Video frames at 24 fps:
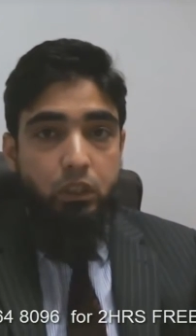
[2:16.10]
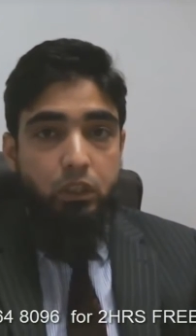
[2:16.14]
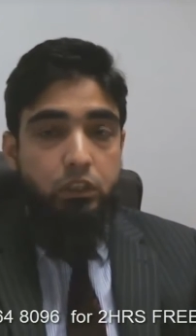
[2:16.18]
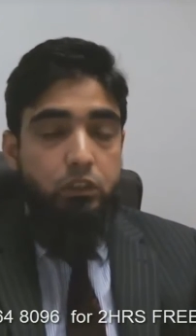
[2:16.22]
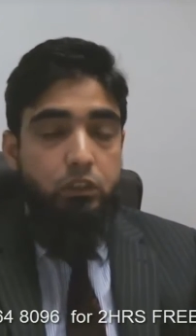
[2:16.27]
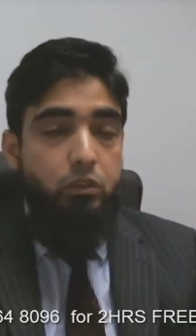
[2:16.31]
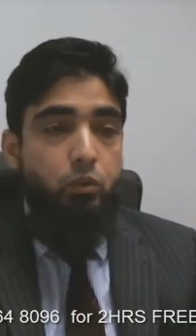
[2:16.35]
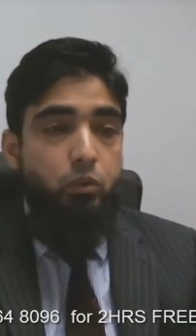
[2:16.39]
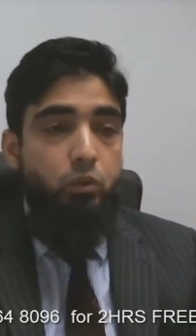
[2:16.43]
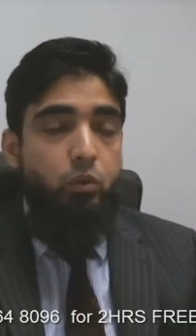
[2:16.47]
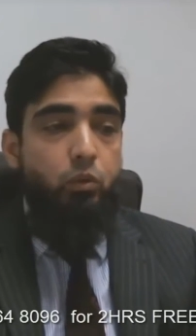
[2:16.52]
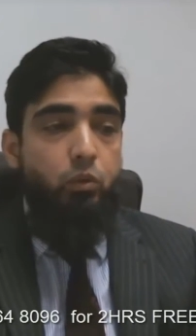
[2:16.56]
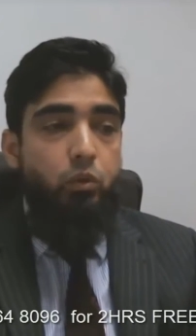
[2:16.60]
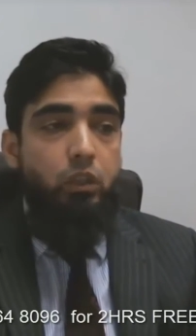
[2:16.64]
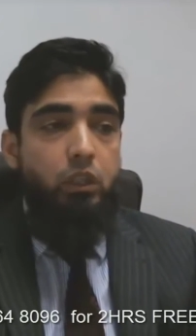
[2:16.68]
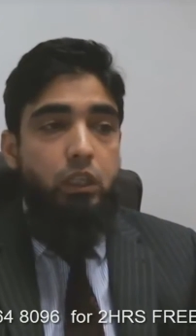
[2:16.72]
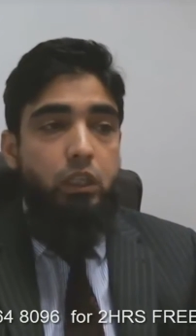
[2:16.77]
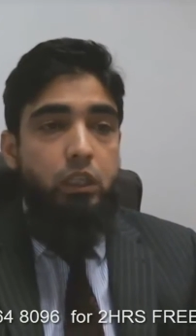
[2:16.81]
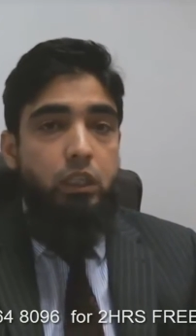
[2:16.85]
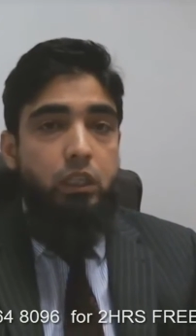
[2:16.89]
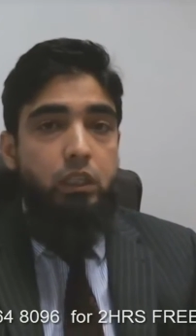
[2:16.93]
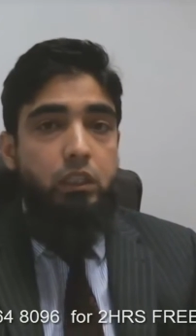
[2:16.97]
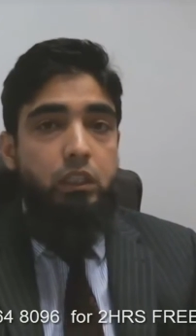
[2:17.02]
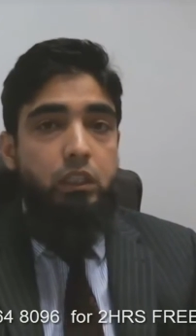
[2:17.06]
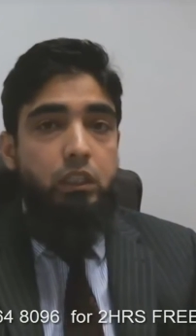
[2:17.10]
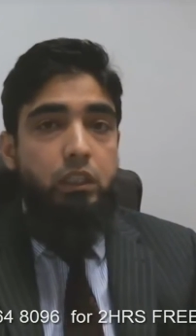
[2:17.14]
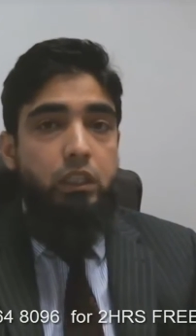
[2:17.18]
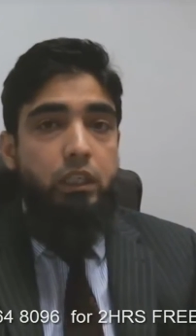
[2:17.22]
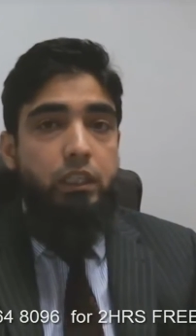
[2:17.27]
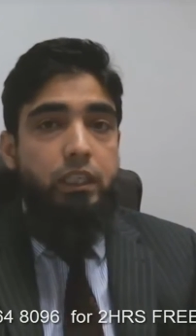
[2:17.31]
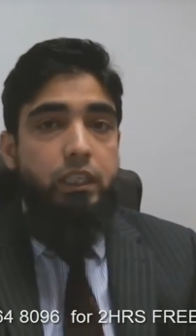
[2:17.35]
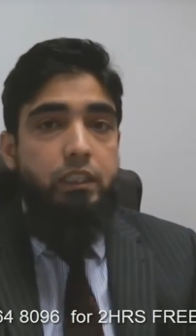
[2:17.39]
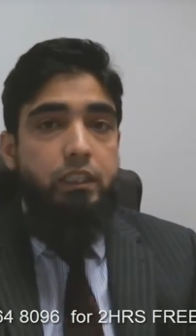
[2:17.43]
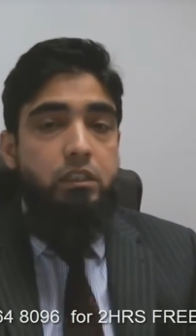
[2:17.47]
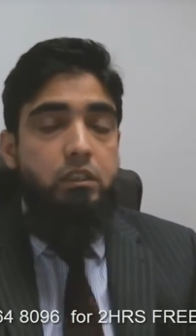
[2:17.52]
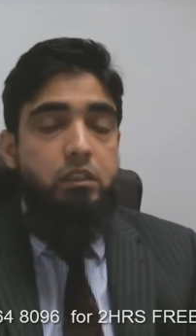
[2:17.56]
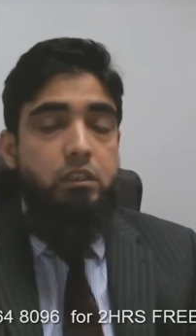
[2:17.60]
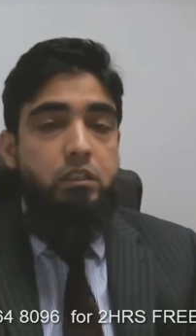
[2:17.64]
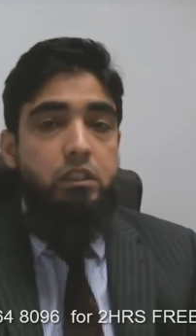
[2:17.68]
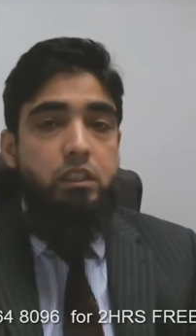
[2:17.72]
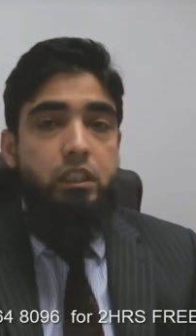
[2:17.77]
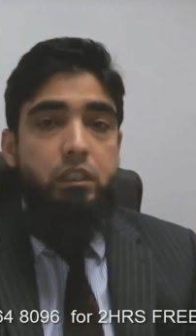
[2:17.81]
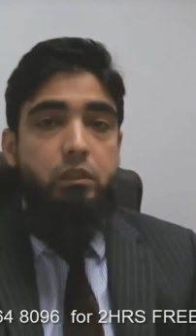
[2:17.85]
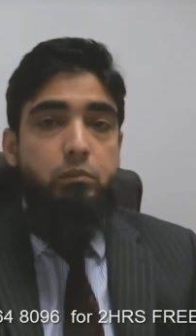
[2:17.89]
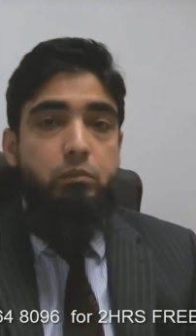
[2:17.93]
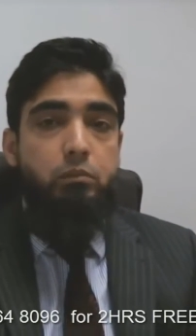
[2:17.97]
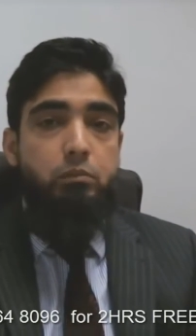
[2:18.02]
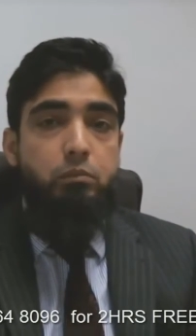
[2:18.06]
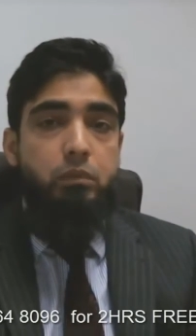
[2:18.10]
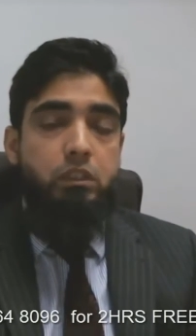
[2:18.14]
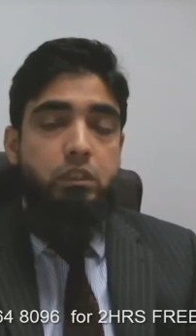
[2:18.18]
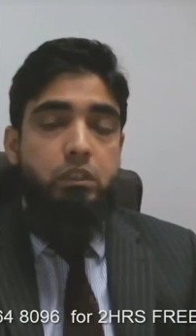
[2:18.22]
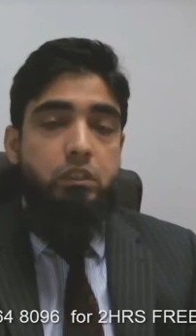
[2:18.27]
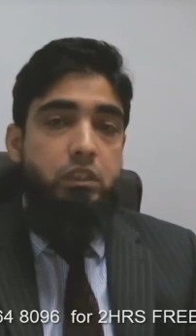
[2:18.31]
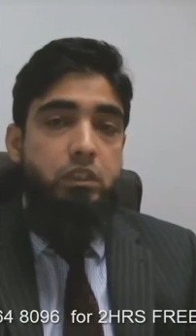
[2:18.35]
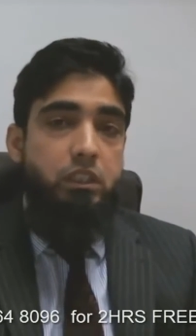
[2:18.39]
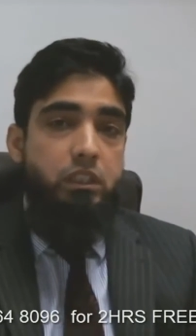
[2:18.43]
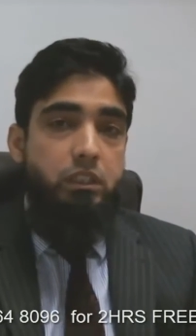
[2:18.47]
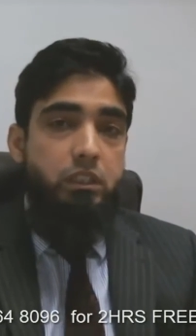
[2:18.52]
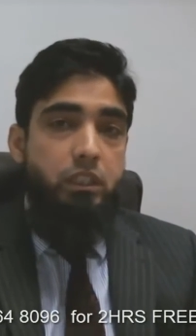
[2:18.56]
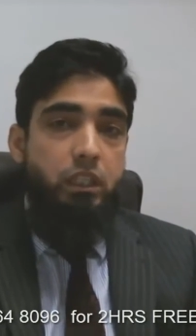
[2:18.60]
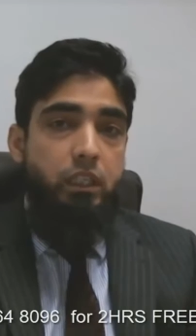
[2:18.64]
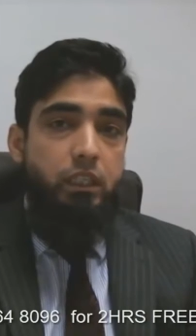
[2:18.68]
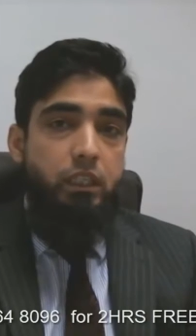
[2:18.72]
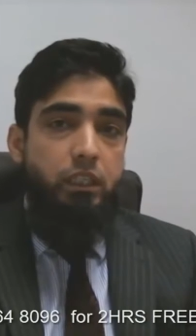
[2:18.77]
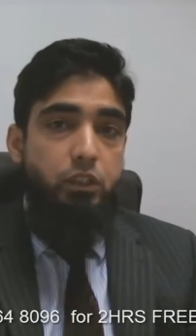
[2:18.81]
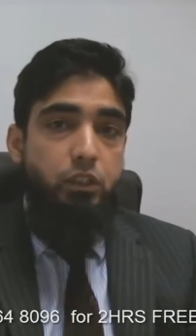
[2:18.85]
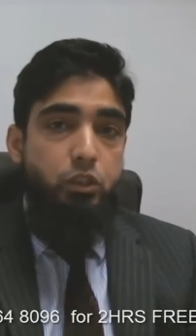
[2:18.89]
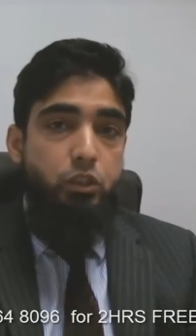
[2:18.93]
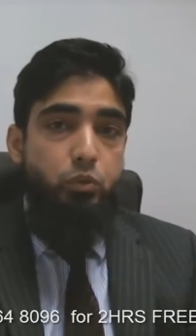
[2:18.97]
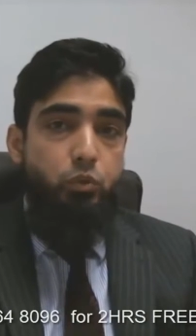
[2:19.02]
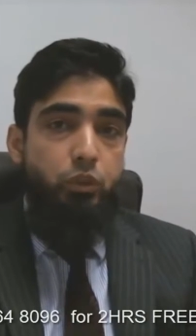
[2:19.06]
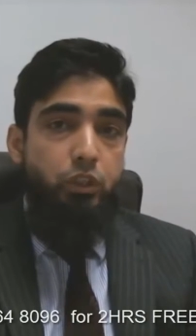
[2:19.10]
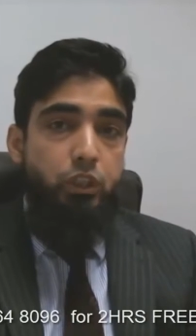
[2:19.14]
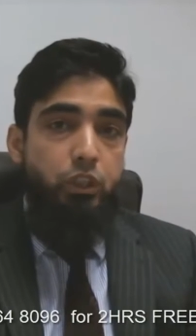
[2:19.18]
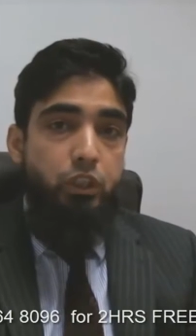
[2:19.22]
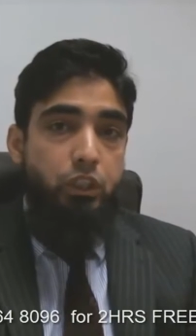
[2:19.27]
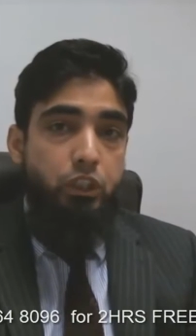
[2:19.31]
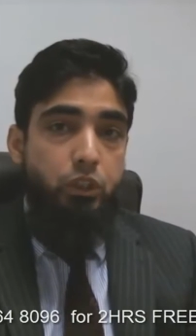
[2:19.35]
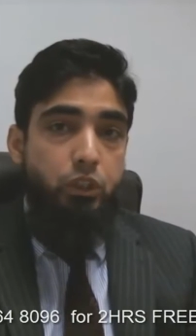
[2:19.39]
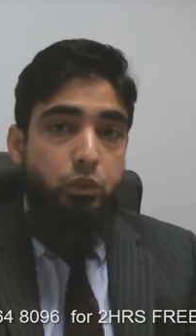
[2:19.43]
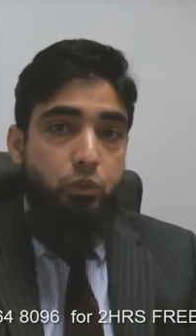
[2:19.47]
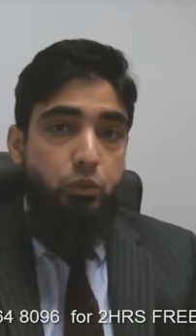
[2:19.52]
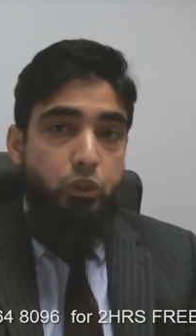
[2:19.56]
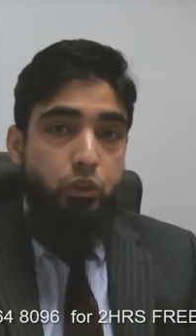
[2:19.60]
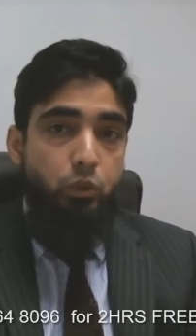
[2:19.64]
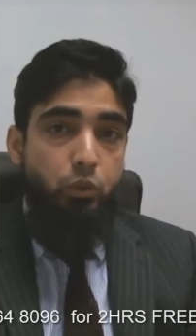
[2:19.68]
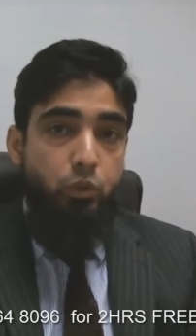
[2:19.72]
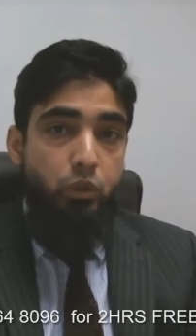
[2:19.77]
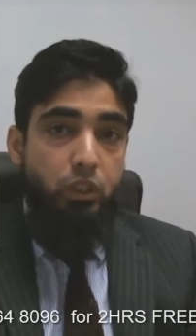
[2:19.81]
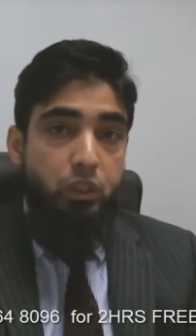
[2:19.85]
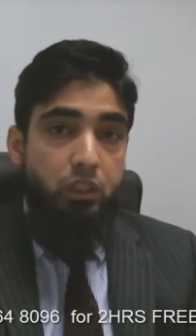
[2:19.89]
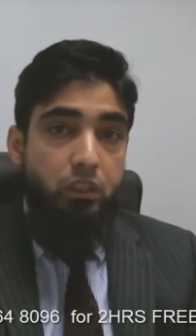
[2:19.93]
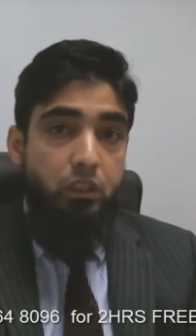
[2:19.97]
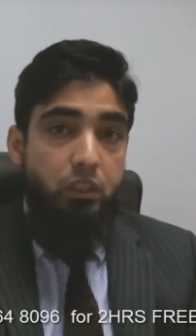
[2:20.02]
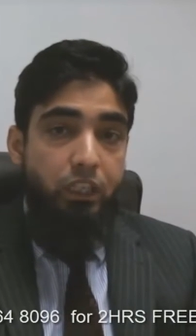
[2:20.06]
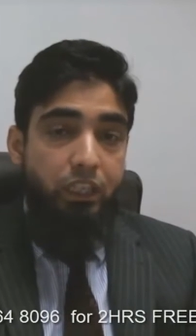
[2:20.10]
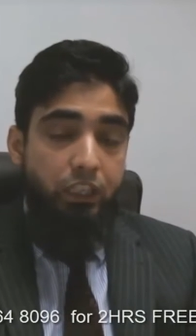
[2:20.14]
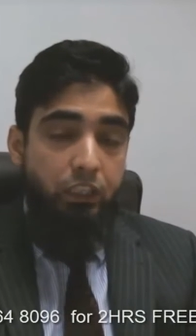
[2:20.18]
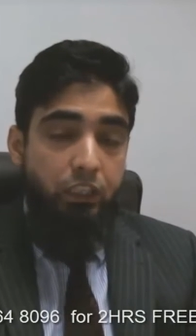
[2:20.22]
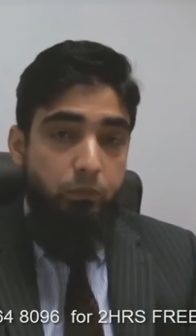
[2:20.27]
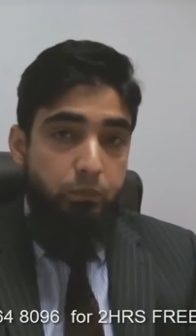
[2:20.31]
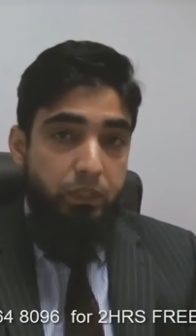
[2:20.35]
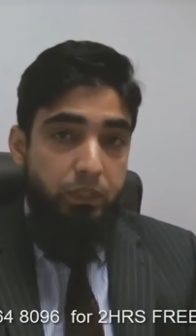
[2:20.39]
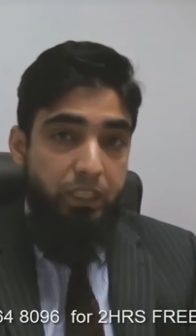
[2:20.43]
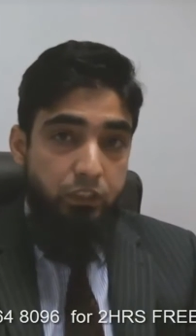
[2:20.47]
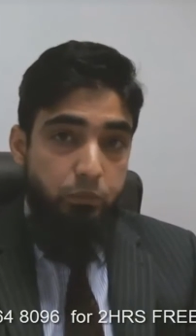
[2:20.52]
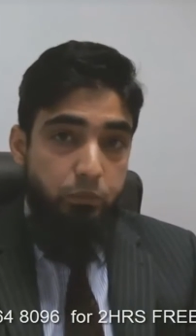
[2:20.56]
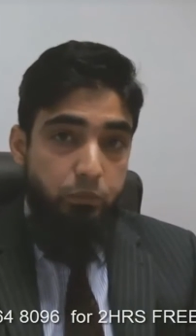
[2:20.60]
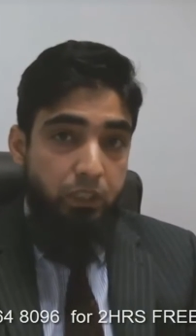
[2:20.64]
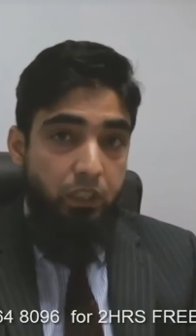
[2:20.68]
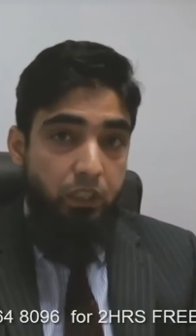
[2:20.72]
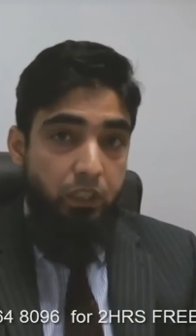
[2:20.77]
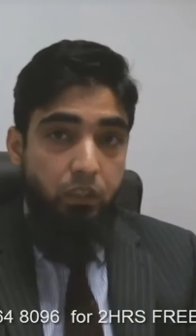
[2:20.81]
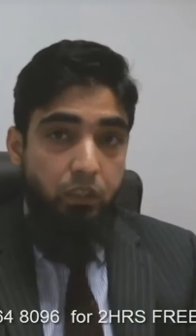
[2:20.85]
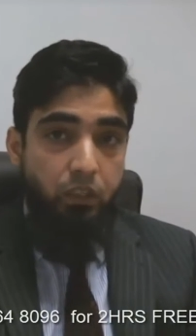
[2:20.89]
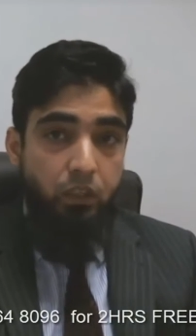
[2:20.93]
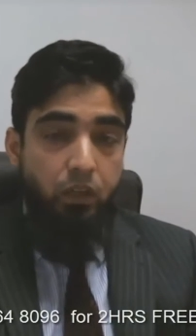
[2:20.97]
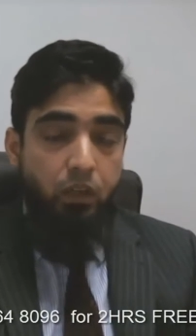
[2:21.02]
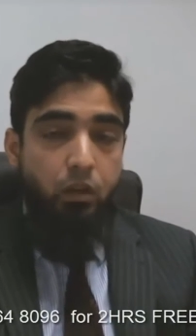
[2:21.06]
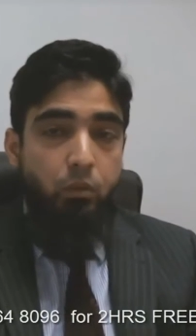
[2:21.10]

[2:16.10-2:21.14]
It's not only EIS scheme is designed to reduce your income tax bill,